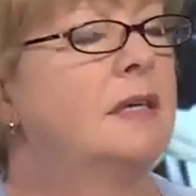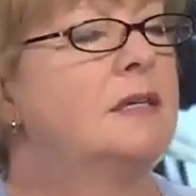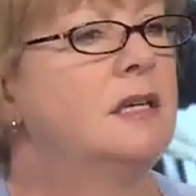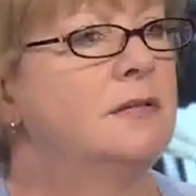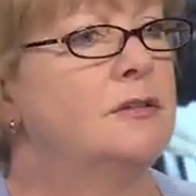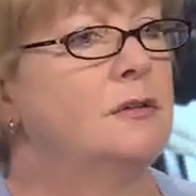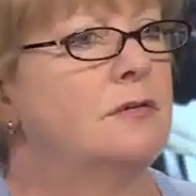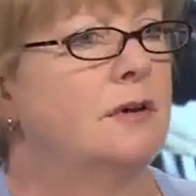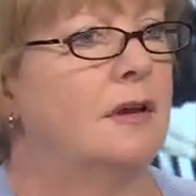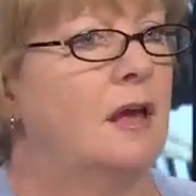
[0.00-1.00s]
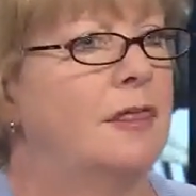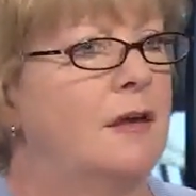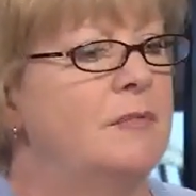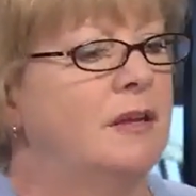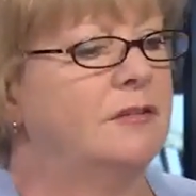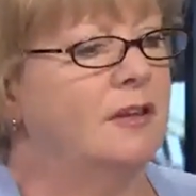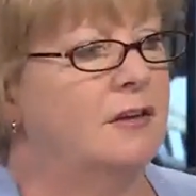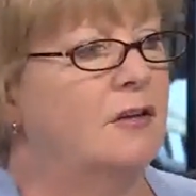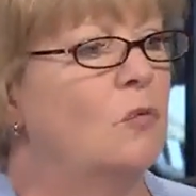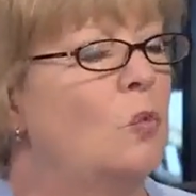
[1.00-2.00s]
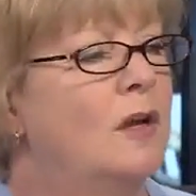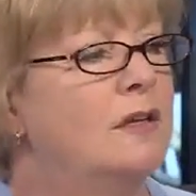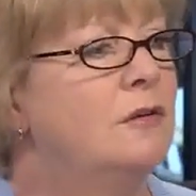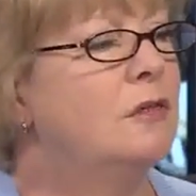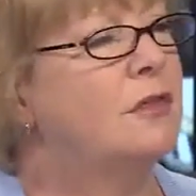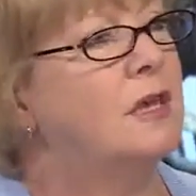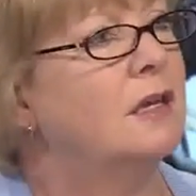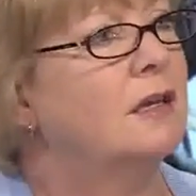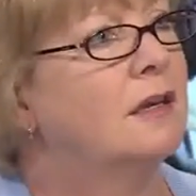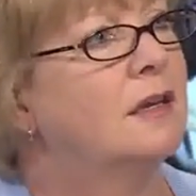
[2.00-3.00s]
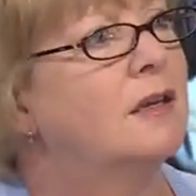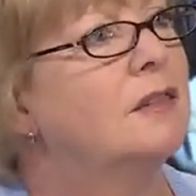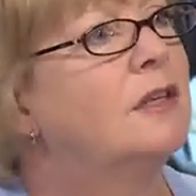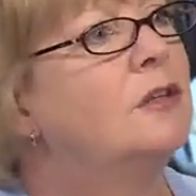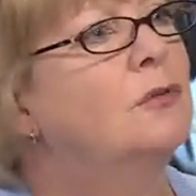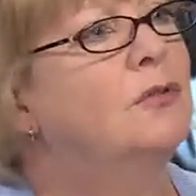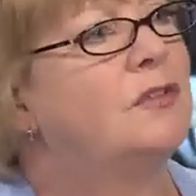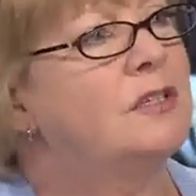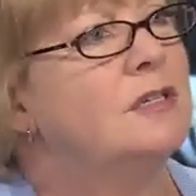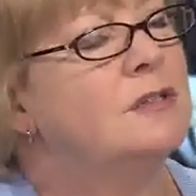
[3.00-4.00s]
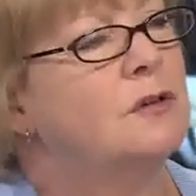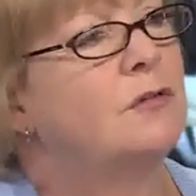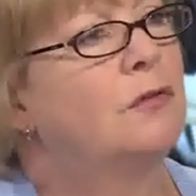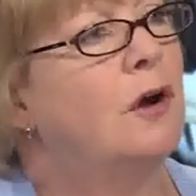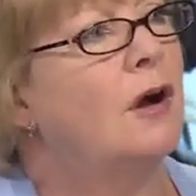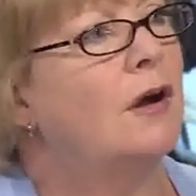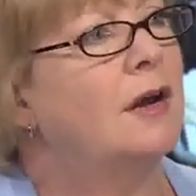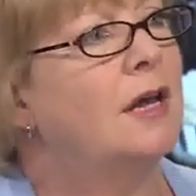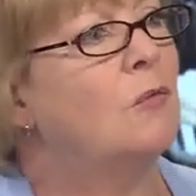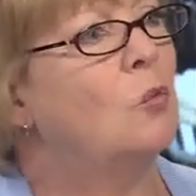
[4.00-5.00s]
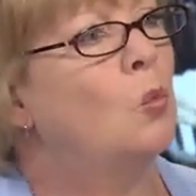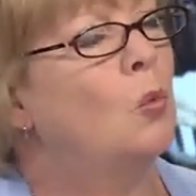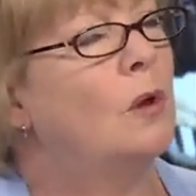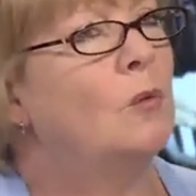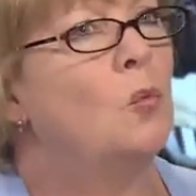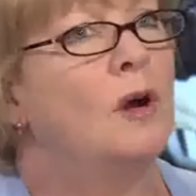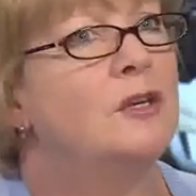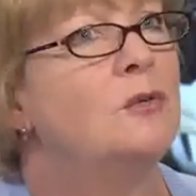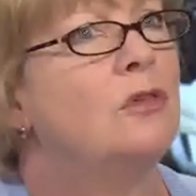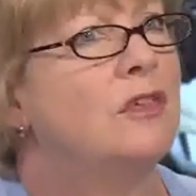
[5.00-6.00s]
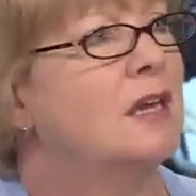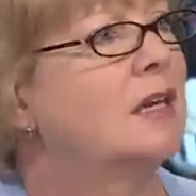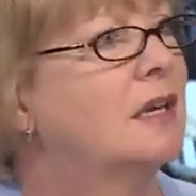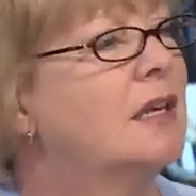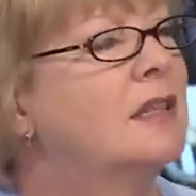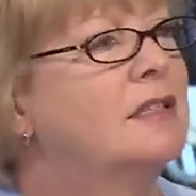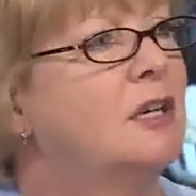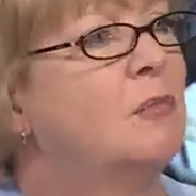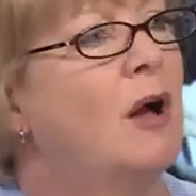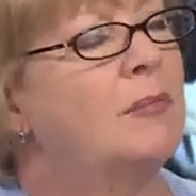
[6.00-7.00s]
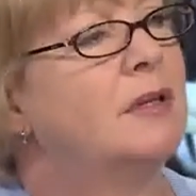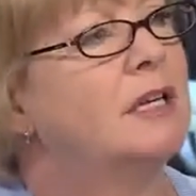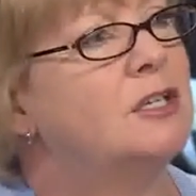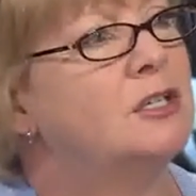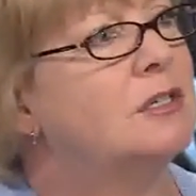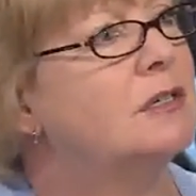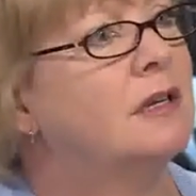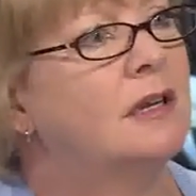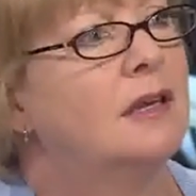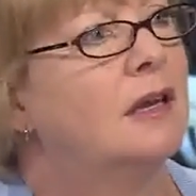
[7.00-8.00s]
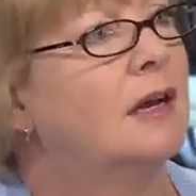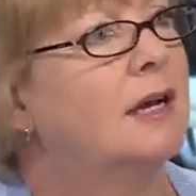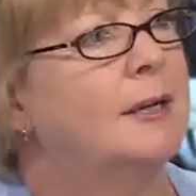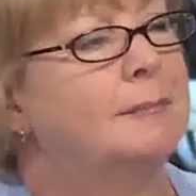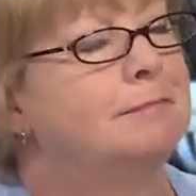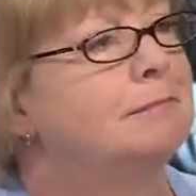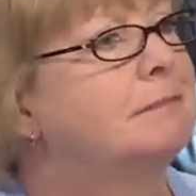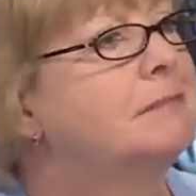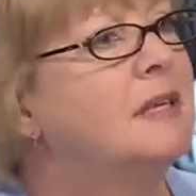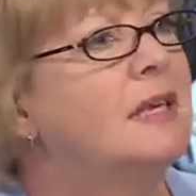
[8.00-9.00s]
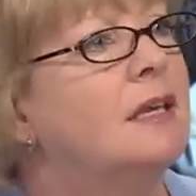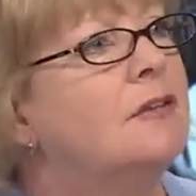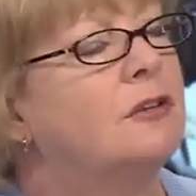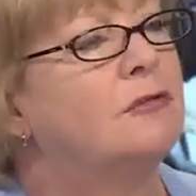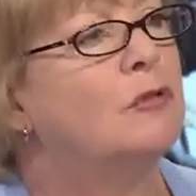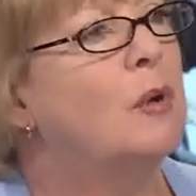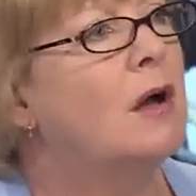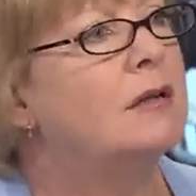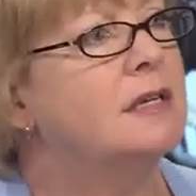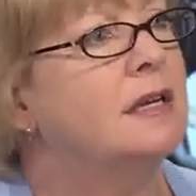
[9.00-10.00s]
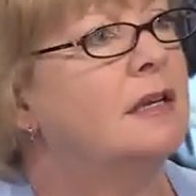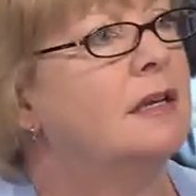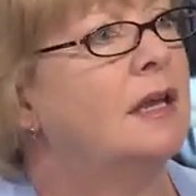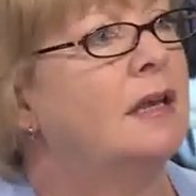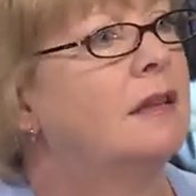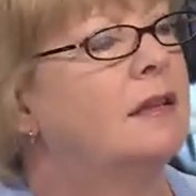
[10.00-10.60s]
can you give us sort of a, a, thumbnail sketch on what you think that you've seen so far, and and what you think the tick population um, is in Vermont, and and